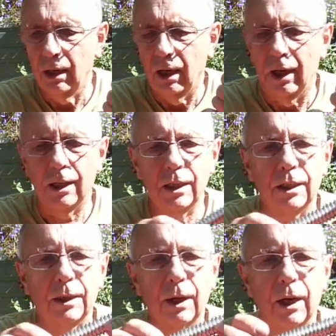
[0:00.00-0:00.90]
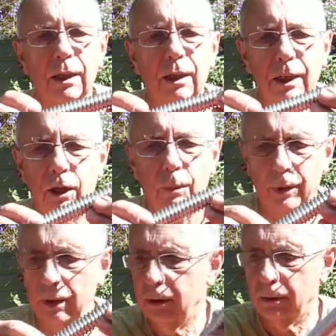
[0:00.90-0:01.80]
And unlike
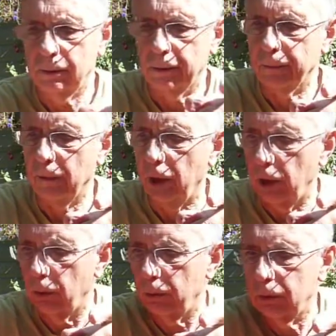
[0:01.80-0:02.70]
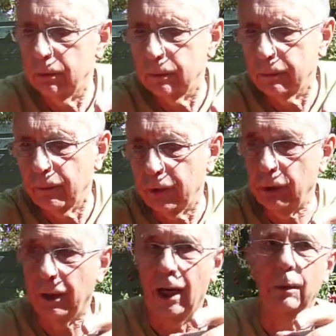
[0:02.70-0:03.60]
copper, although
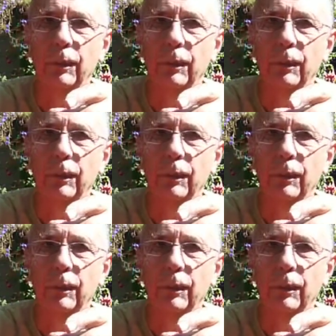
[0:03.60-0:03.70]
you can